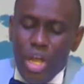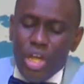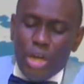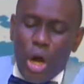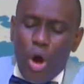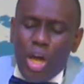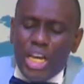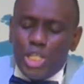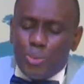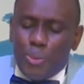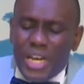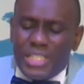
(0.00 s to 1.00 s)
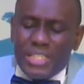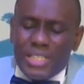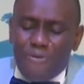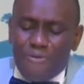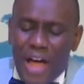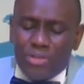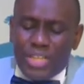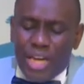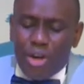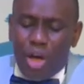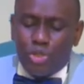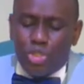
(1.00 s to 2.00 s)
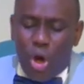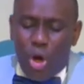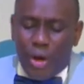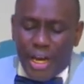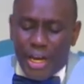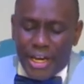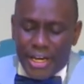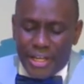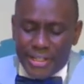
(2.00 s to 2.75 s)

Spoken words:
The Holy Spirit is a fountain of joy